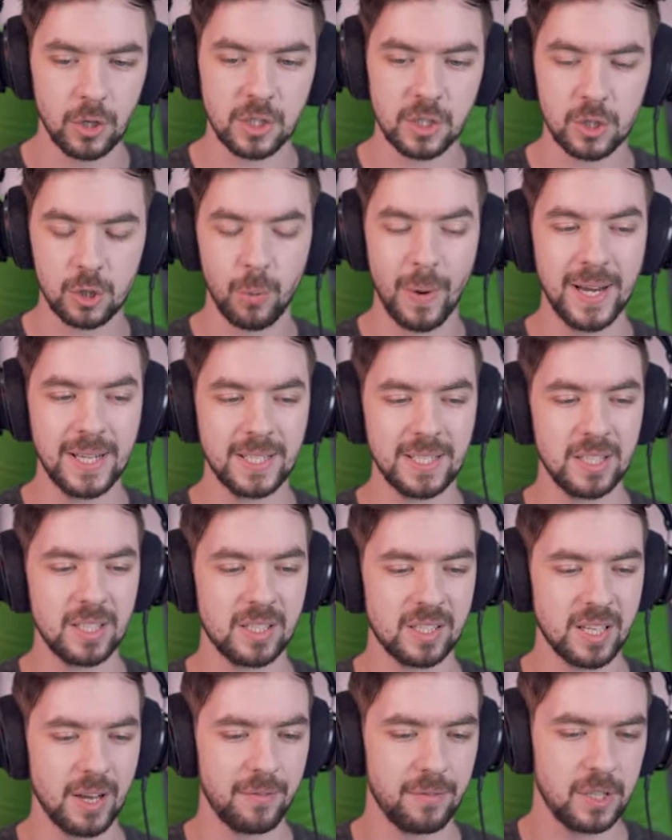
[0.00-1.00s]
is twenty
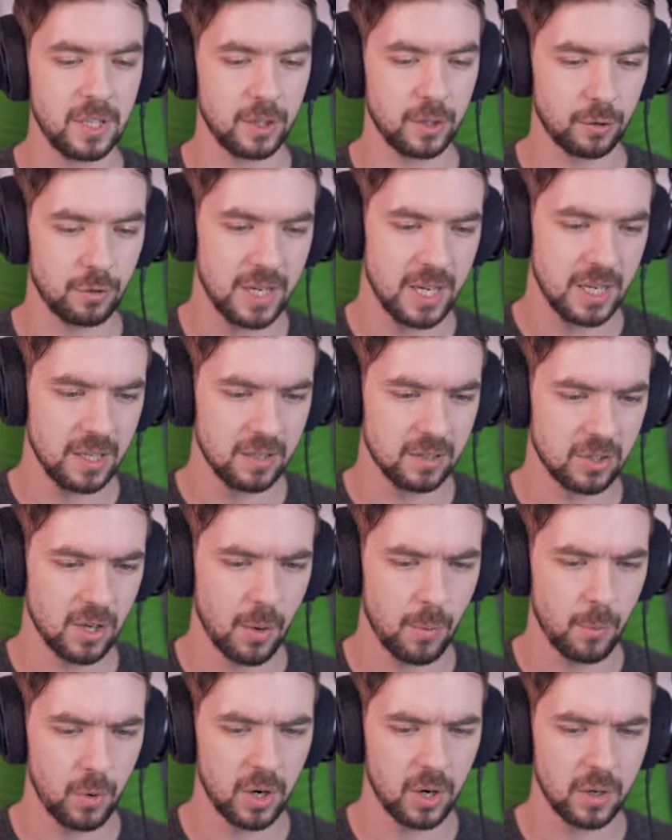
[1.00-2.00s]
seventy-three,
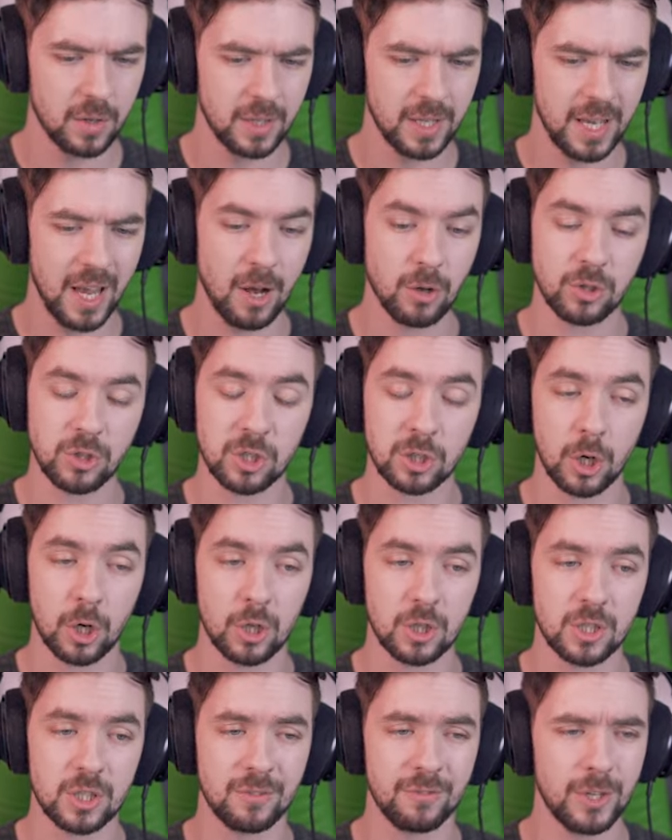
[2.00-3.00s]
somewhere on the
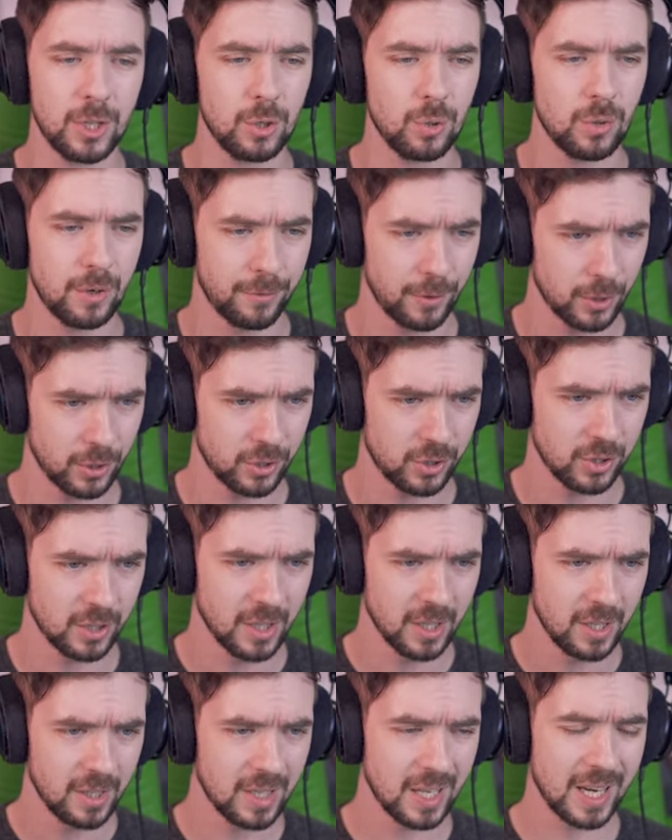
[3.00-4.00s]
outskirts of the universe.
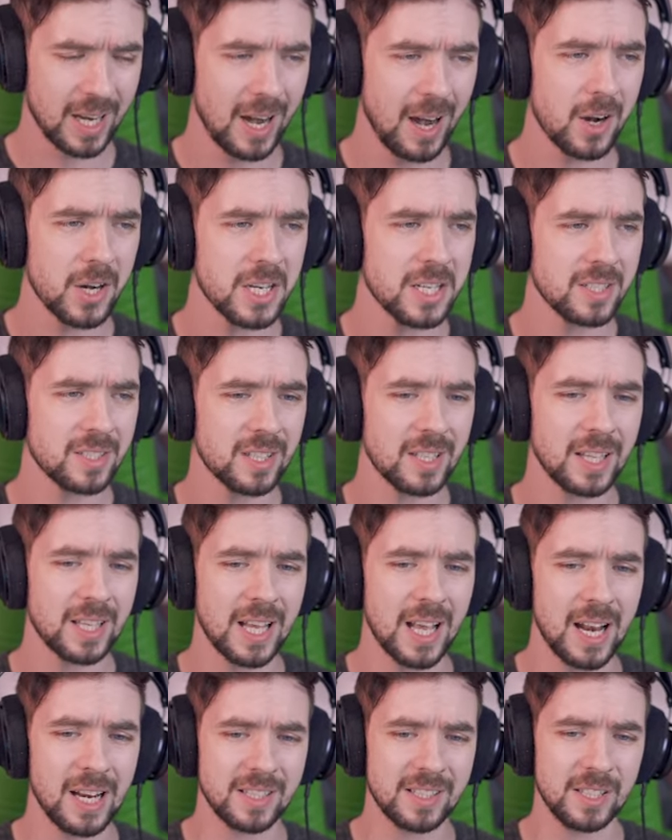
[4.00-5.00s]
The Guardians of the
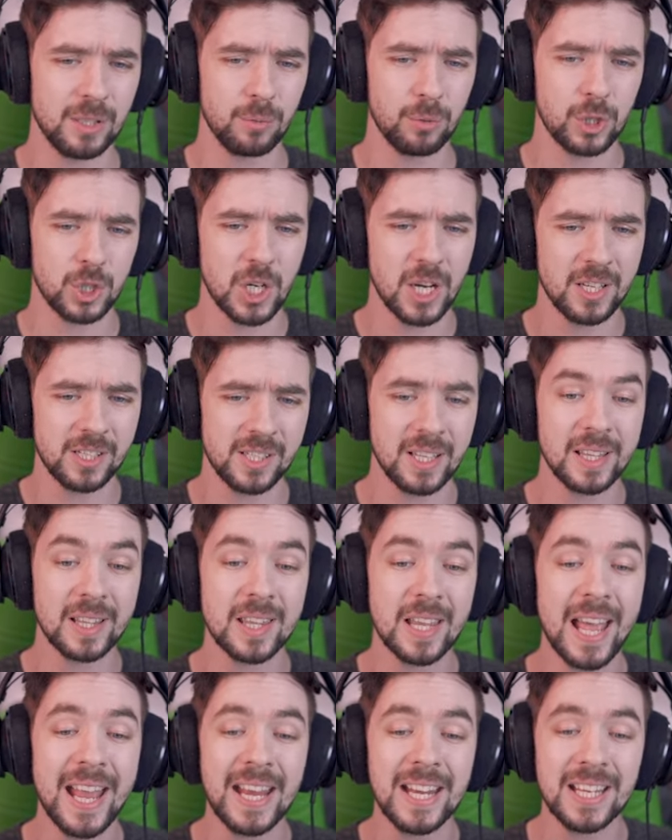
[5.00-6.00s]
Galaxy were chasing
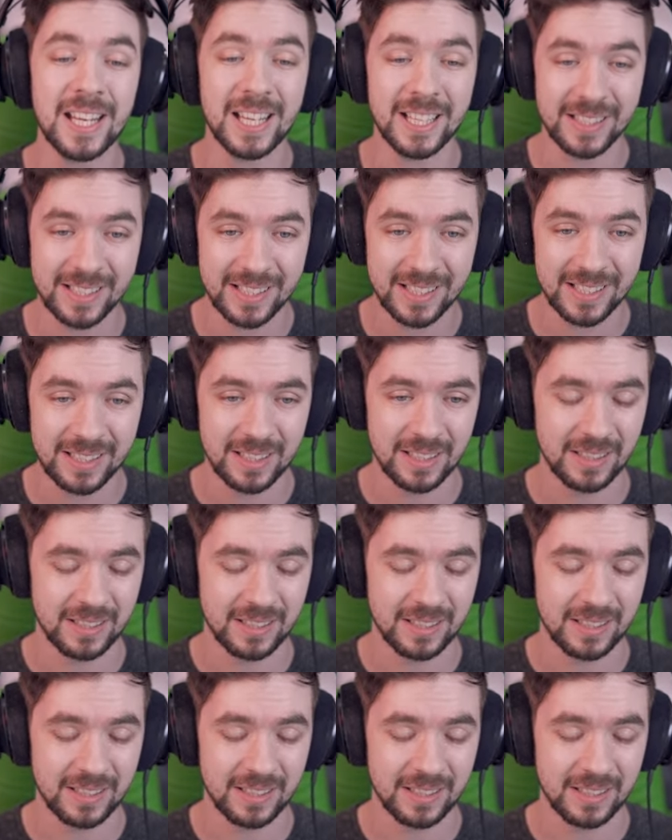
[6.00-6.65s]
Thanos.